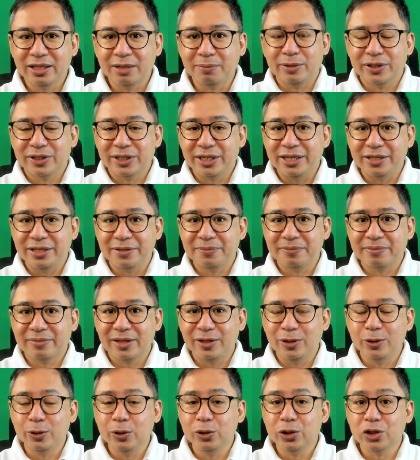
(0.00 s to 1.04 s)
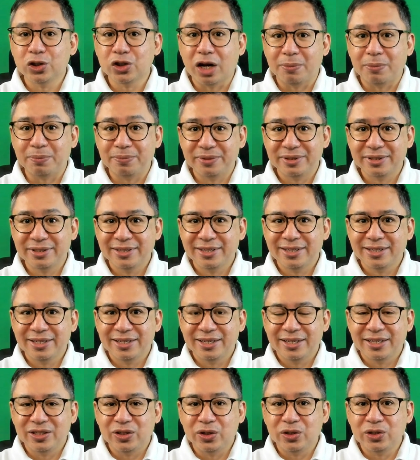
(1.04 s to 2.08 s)
Number three, union shop.
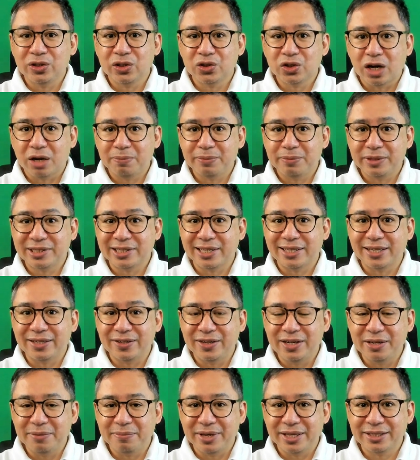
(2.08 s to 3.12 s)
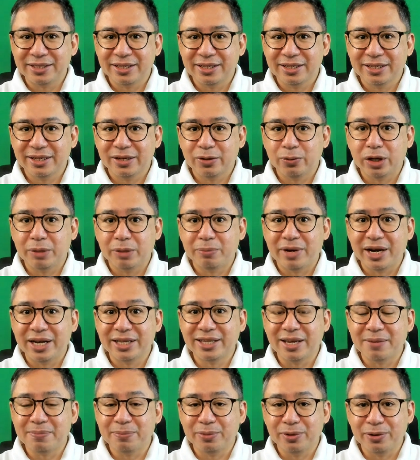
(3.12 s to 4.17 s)
Union shop is an agreement
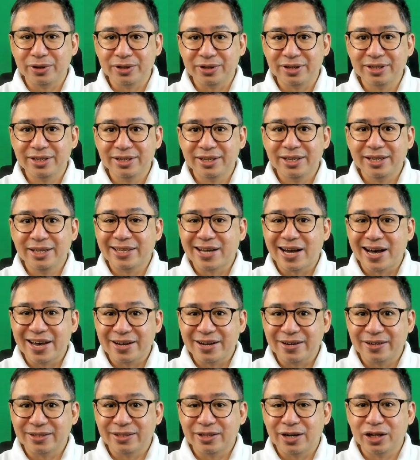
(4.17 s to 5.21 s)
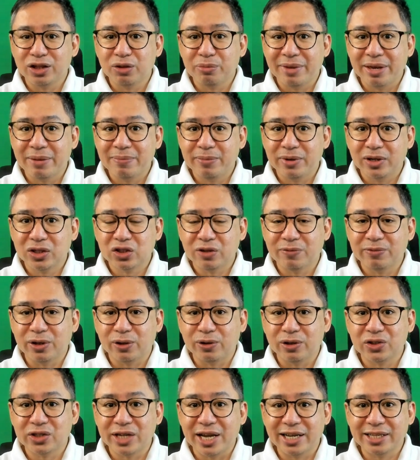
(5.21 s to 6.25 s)
whereby the employer can hire non members
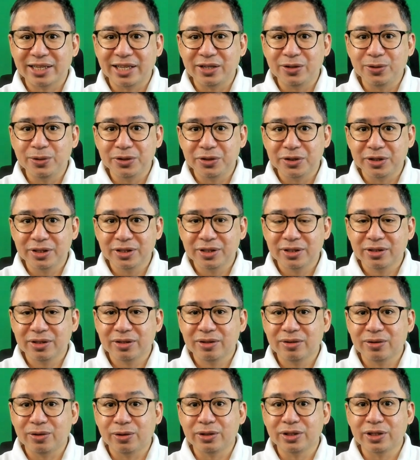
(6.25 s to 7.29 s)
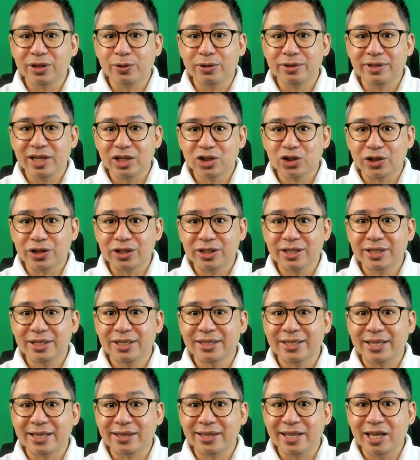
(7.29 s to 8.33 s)
of the contracting union on the
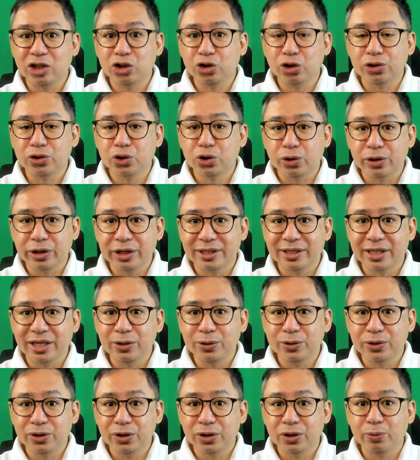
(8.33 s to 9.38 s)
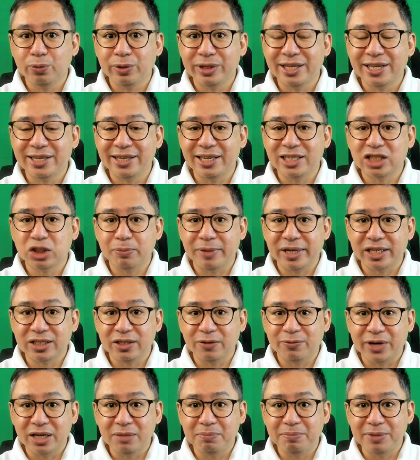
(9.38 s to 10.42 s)
condition that they should join the union within a
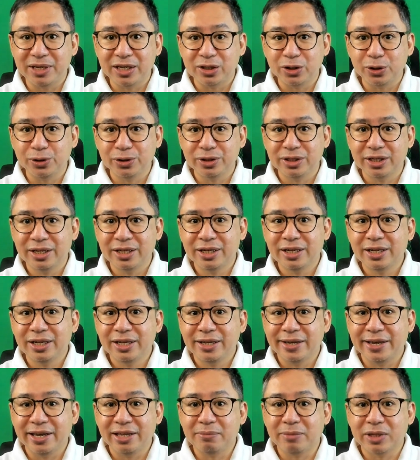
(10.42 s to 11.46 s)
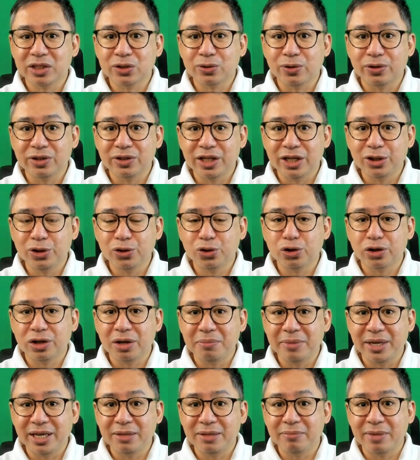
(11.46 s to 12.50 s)
specified period and must continue to
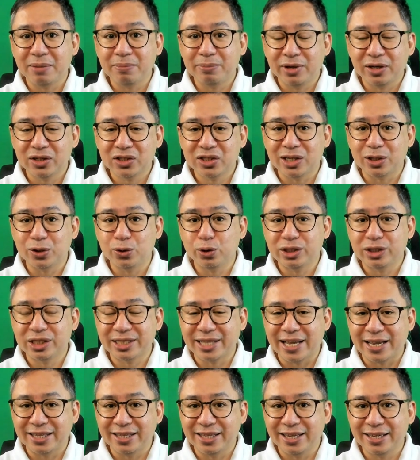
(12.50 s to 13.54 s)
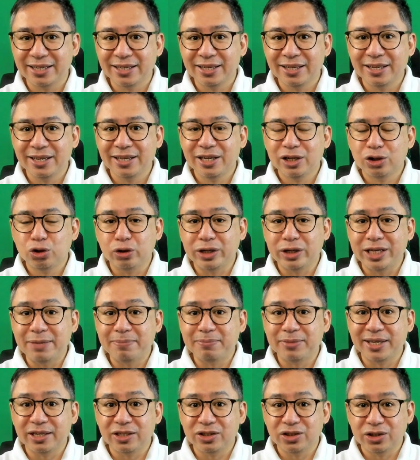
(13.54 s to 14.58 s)
remain members in good standing to
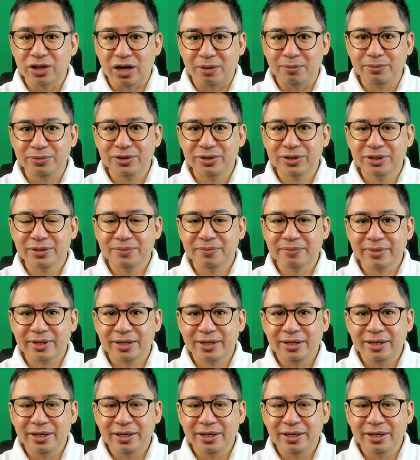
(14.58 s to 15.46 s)
keep their jobs.